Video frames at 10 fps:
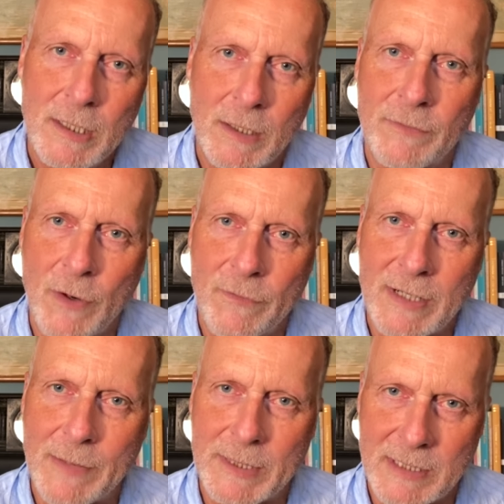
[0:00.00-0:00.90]
of
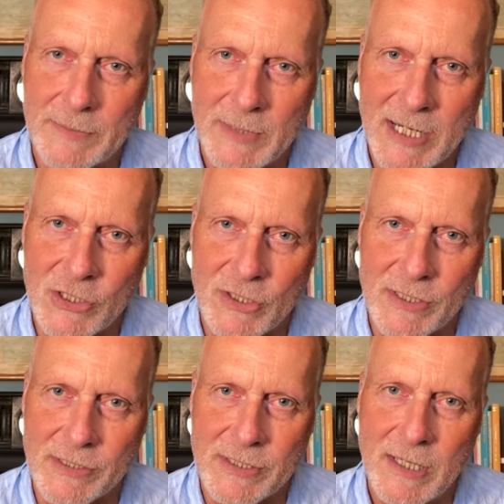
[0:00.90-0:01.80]
overcoming
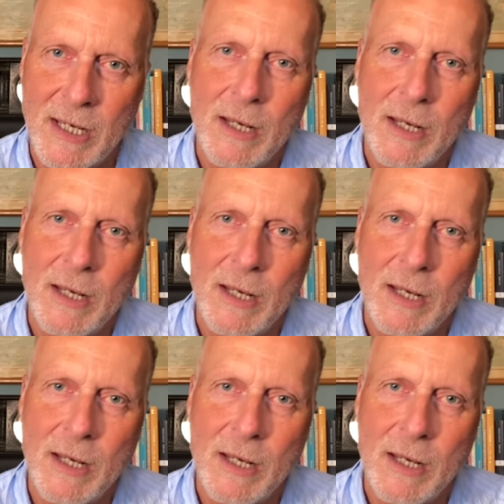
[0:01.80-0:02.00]
temptations.